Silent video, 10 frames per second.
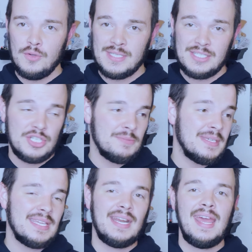This is just me
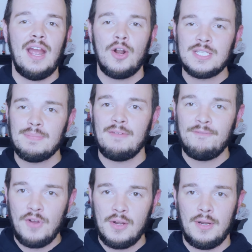saying, hey, I heard something
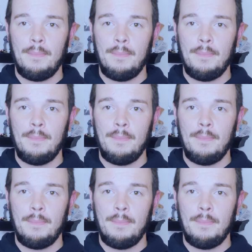fun on a